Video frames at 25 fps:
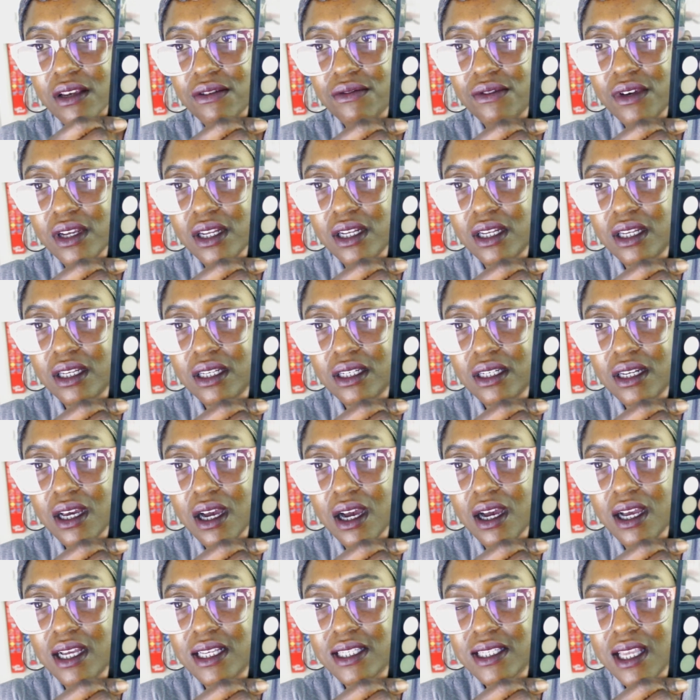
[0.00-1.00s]
really
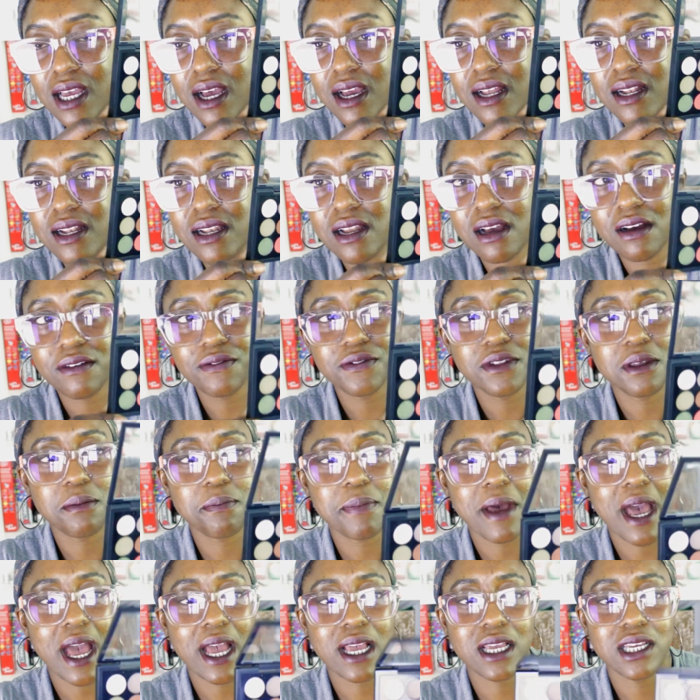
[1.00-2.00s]
nice. I love the
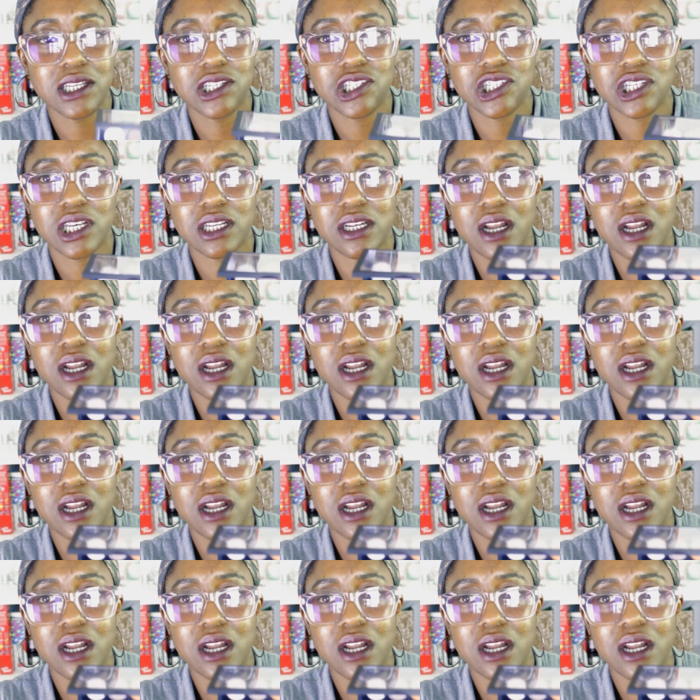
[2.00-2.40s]
packaging.